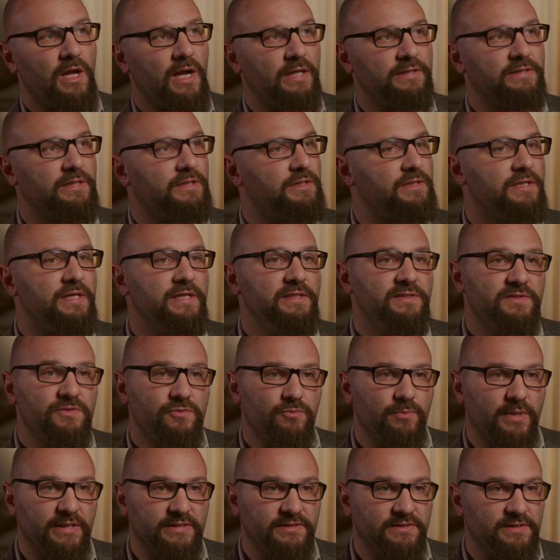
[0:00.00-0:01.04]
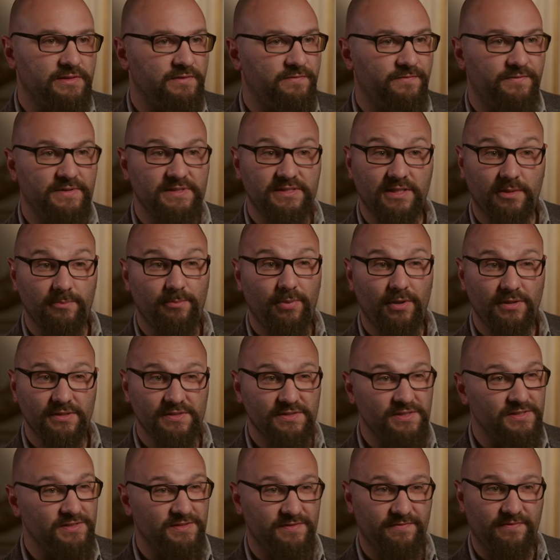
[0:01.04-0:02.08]
other instruments, and fiscal
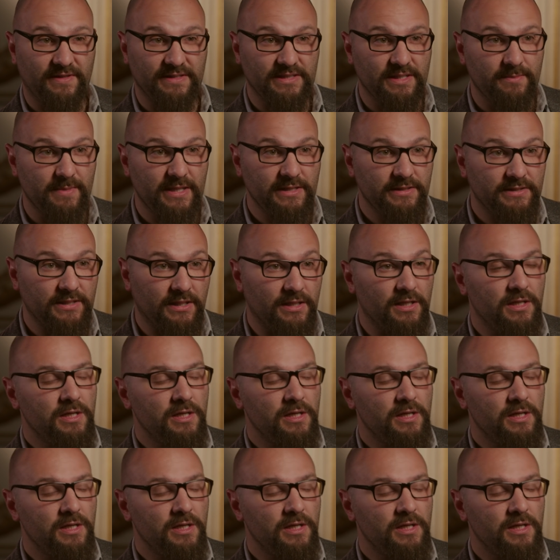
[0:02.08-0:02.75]
policy is fundamental.